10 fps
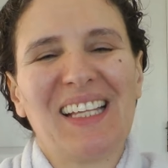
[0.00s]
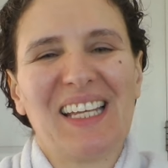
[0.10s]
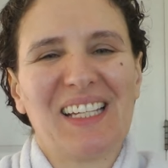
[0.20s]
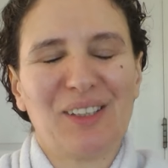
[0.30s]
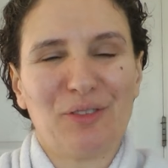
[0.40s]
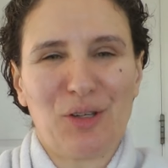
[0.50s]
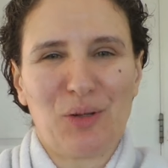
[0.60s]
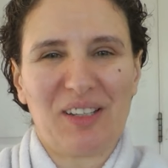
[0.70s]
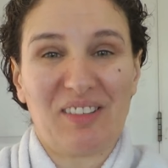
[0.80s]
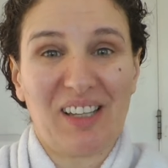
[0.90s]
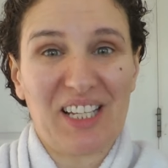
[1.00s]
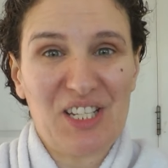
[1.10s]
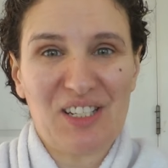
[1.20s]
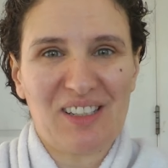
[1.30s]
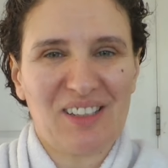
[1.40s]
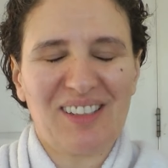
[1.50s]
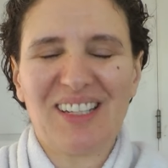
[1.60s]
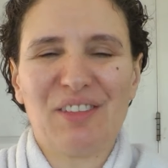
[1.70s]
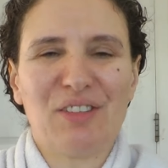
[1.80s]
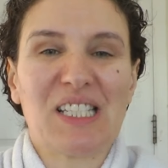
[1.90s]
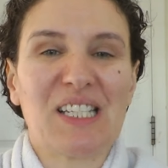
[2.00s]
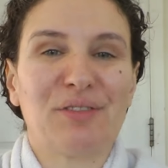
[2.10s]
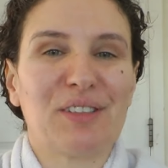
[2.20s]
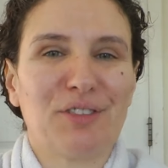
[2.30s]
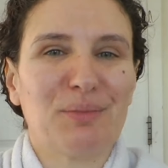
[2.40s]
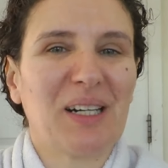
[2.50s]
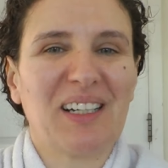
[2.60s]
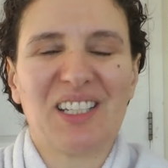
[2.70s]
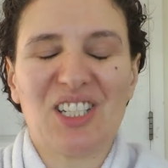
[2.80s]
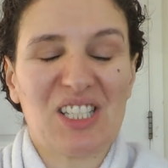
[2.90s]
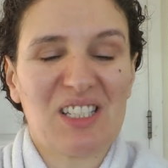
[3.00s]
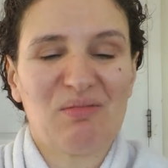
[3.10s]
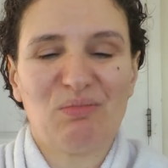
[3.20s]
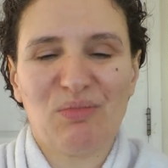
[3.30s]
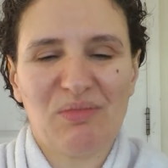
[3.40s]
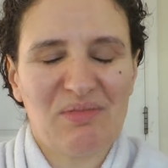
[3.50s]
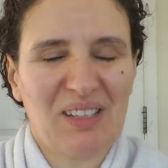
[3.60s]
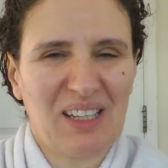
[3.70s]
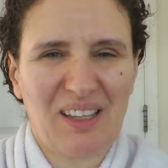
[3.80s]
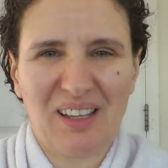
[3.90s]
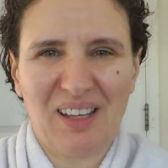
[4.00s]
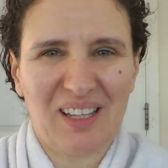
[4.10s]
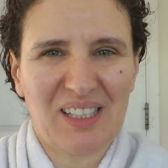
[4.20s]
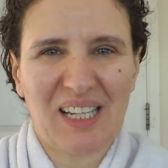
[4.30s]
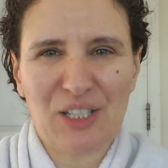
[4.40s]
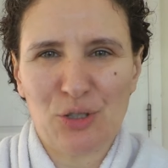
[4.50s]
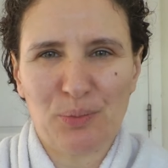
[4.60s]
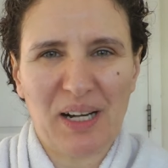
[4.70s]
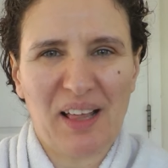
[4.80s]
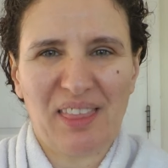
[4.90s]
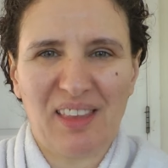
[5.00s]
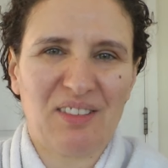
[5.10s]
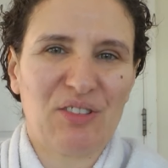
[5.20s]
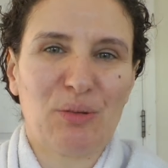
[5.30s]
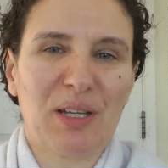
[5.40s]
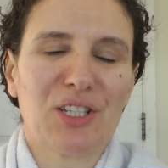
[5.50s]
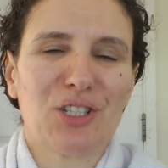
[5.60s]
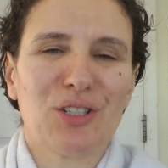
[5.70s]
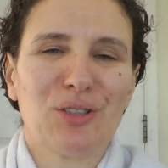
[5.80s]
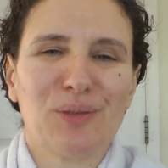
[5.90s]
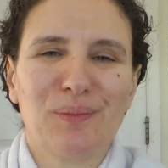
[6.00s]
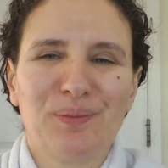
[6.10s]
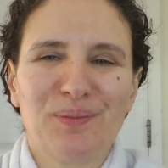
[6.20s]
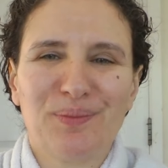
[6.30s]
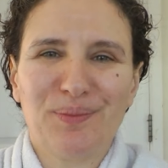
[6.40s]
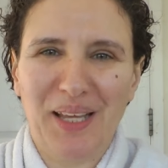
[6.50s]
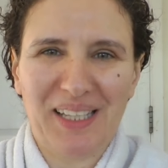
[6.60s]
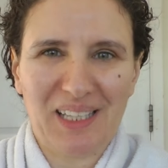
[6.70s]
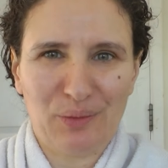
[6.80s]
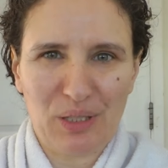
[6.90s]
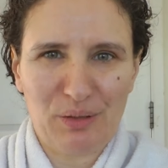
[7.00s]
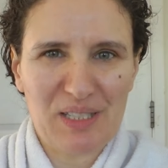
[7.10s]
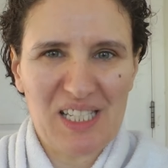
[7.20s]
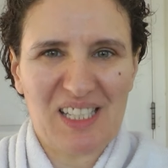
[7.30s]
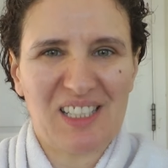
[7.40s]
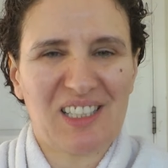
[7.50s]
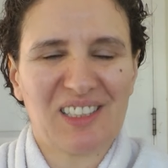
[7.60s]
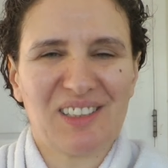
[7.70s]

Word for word: At the end of your exhalation, if it's different from mine, just take a natural breath as you wish, and then we restart.